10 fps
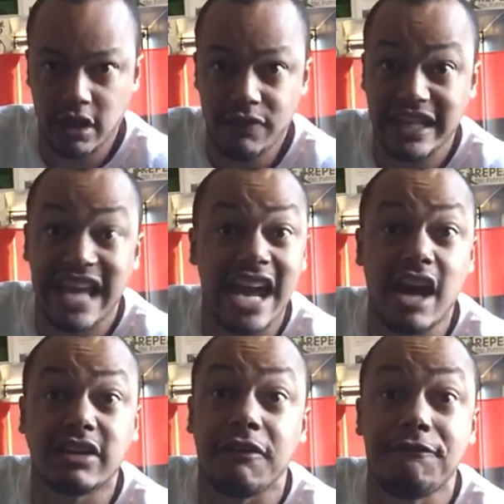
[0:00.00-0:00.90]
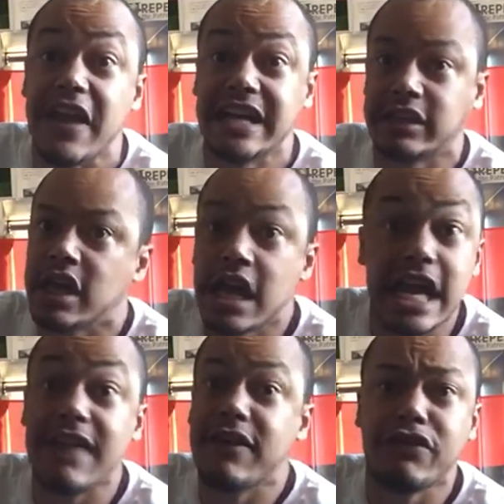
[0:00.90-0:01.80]
They cannot defeat
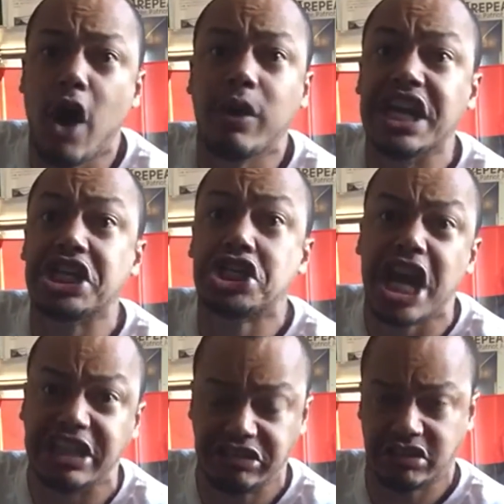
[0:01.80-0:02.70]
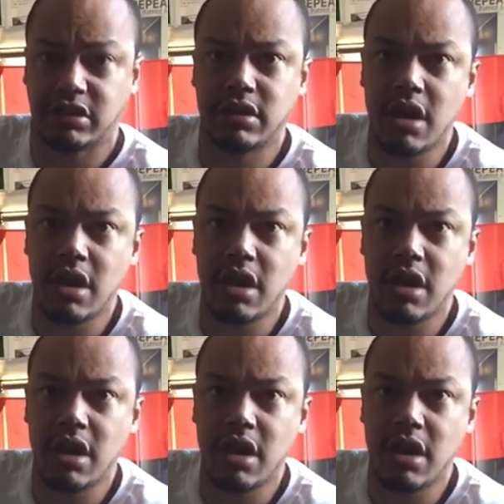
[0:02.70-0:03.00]
even though he cheats.